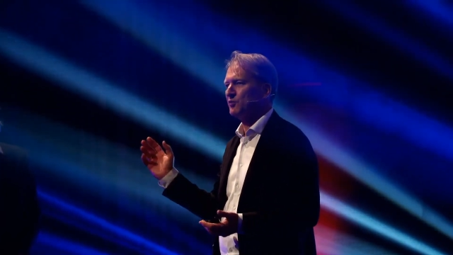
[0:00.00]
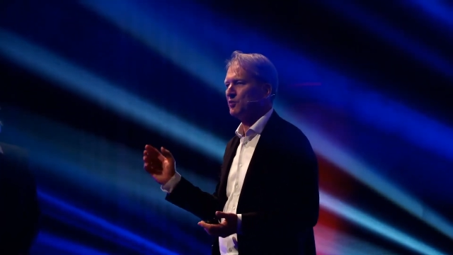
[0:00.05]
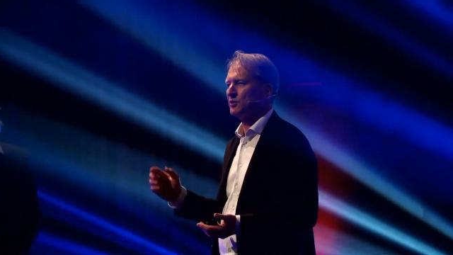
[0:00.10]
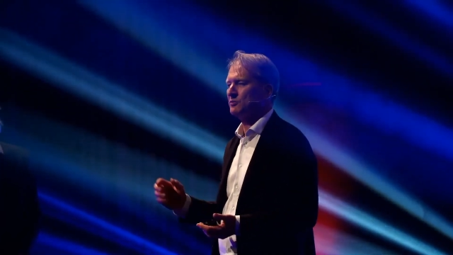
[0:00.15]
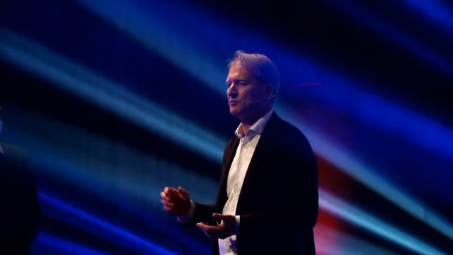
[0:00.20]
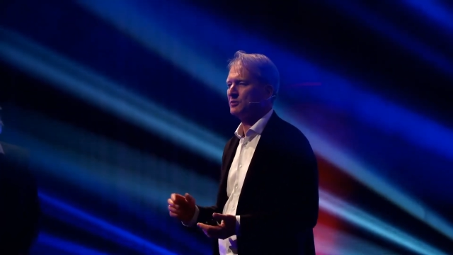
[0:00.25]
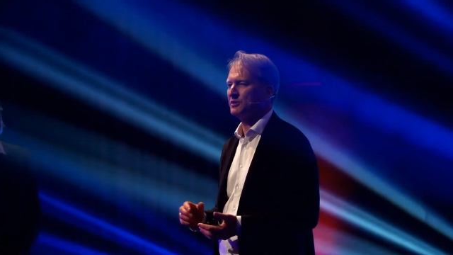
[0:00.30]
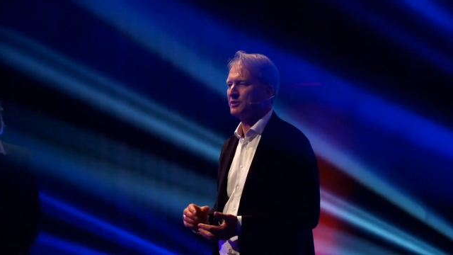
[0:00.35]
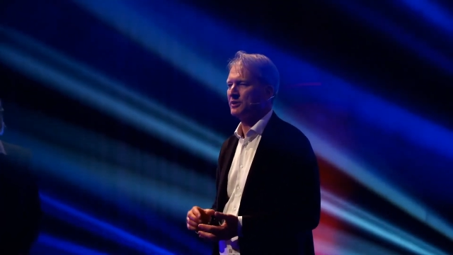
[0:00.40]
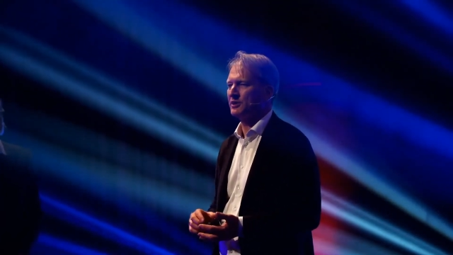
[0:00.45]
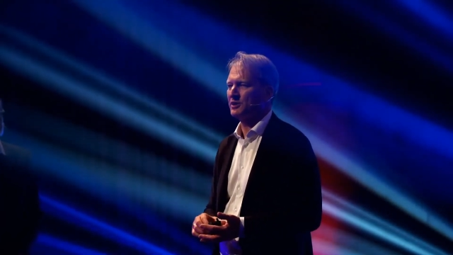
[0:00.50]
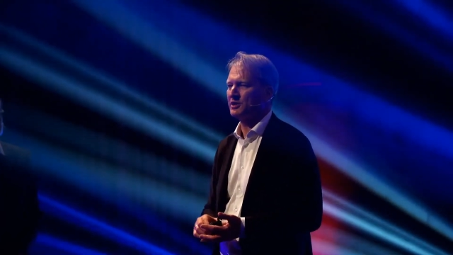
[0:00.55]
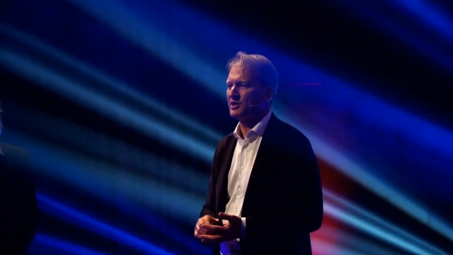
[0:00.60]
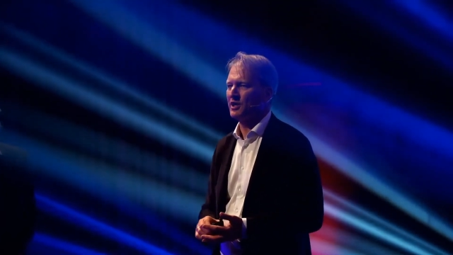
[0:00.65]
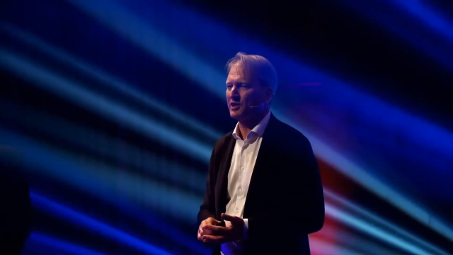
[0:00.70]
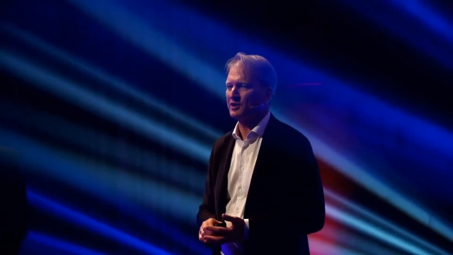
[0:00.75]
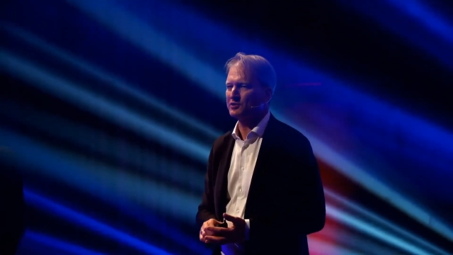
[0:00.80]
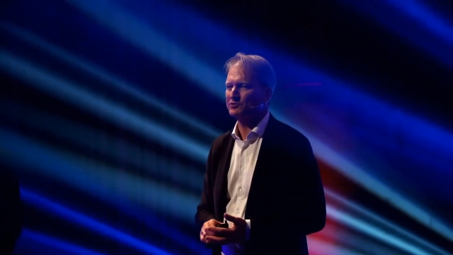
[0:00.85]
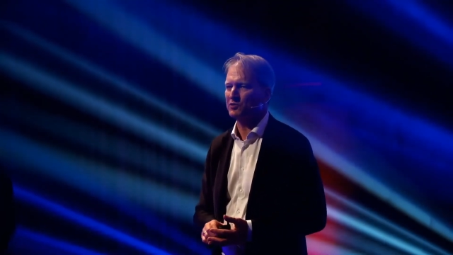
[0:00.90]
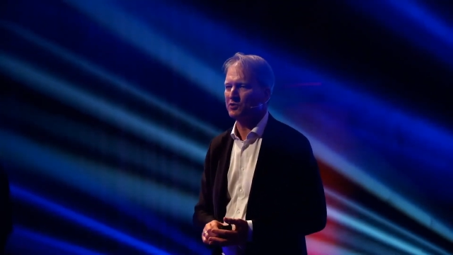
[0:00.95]
with
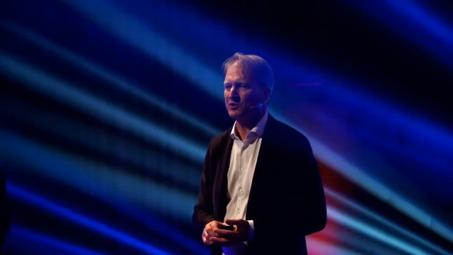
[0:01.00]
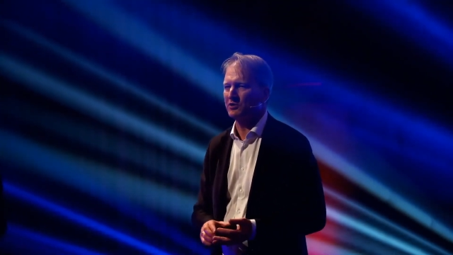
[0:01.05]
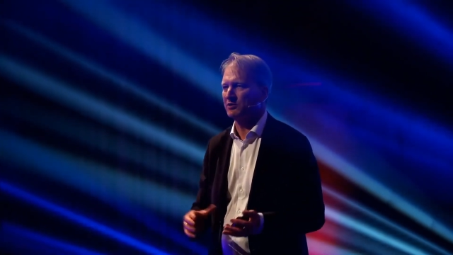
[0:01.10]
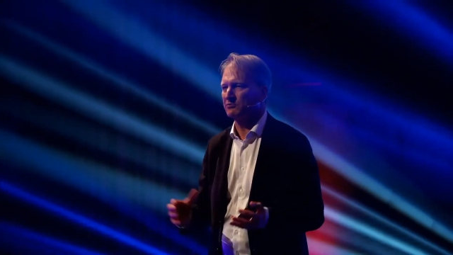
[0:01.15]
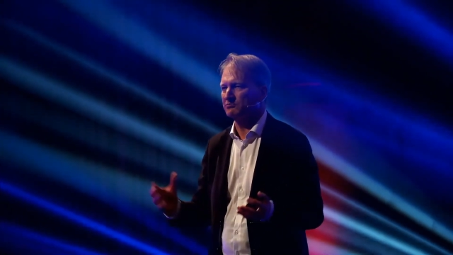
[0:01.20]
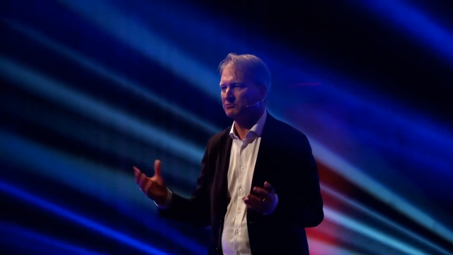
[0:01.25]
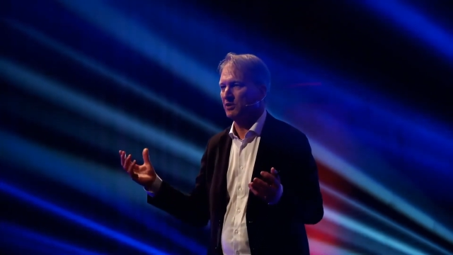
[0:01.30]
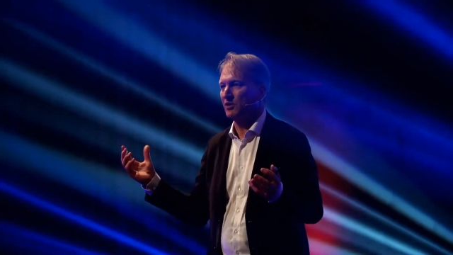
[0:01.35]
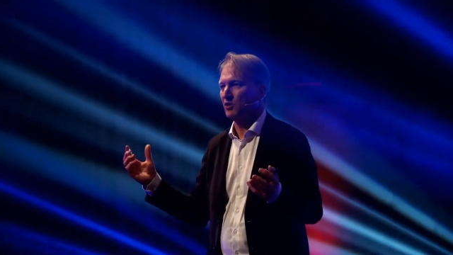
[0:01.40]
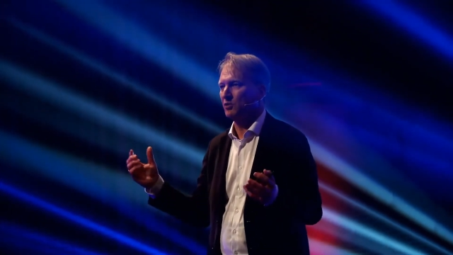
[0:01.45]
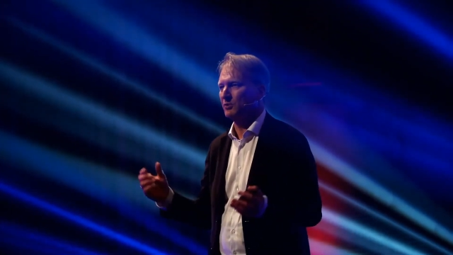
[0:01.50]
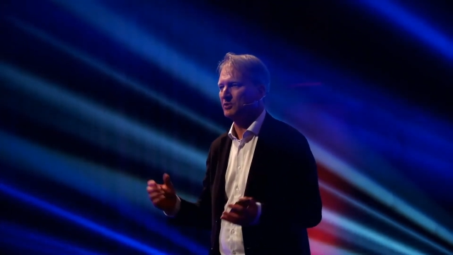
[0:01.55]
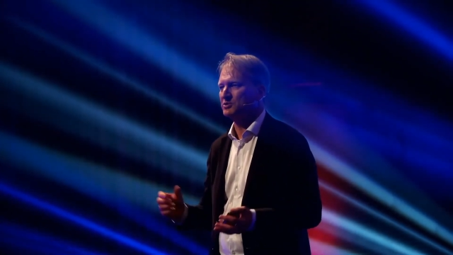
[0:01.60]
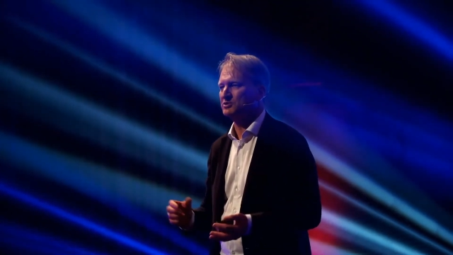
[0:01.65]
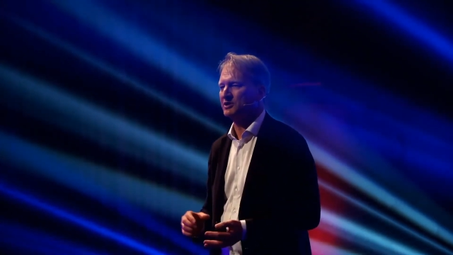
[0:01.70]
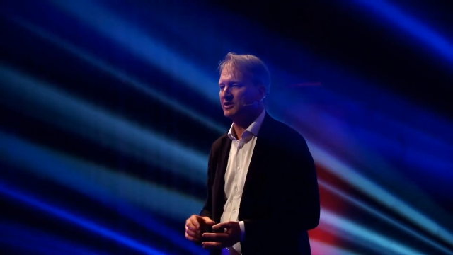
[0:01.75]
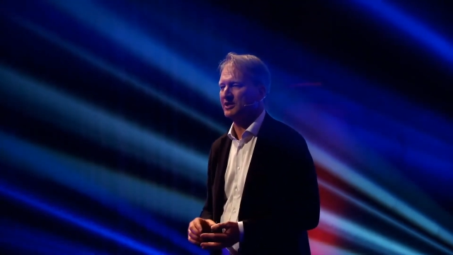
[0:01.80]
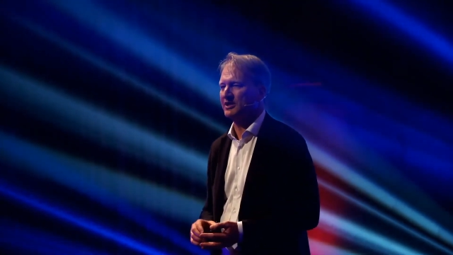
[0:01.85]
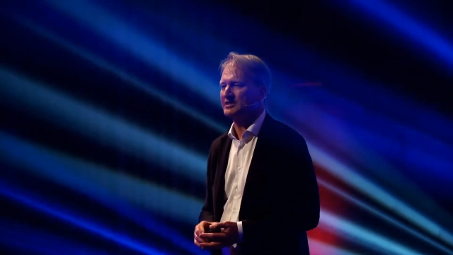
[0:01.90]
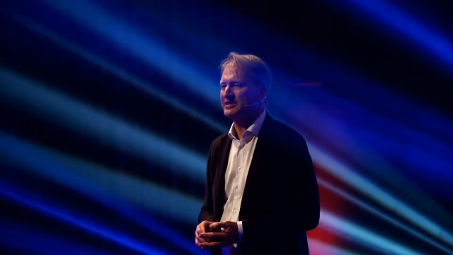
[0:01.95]
Carlos for almost
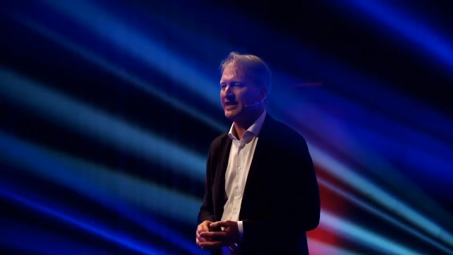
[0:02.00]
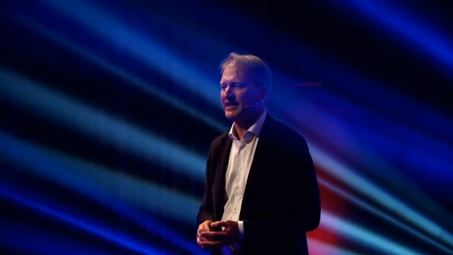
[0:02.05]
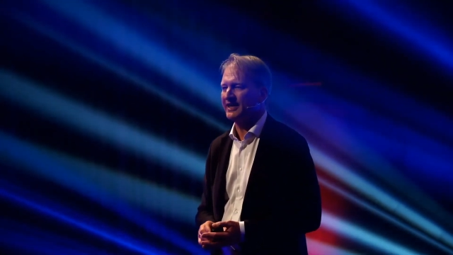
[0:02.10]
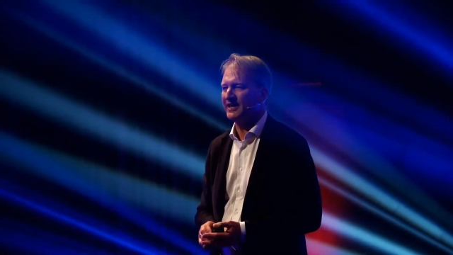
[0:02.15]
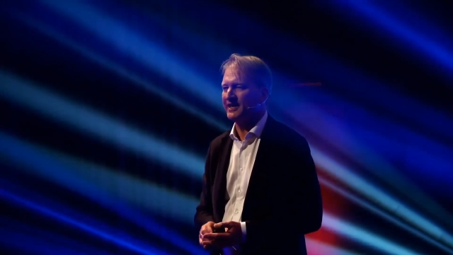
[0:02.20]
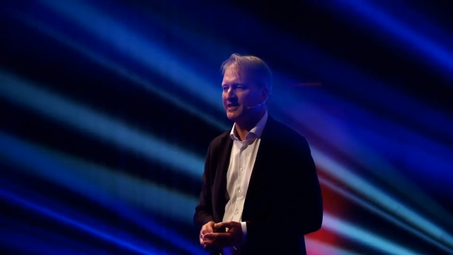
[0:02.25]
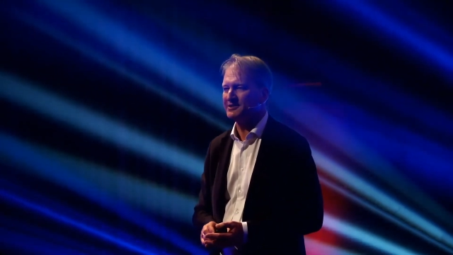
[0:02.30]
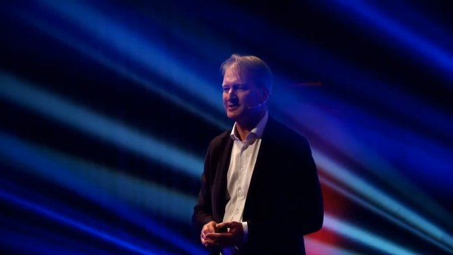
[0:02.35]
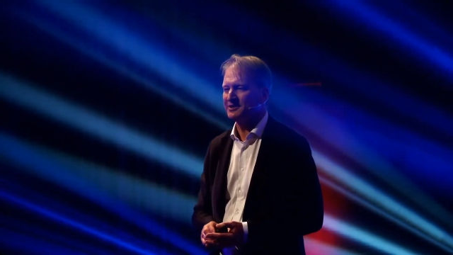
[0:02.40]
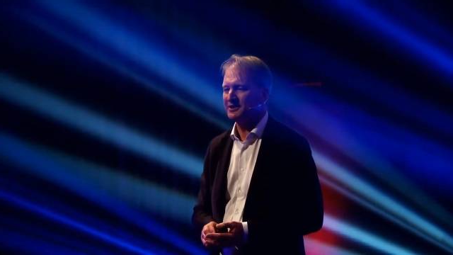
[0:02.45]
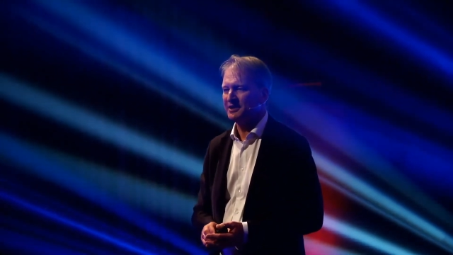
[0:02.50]
a decade,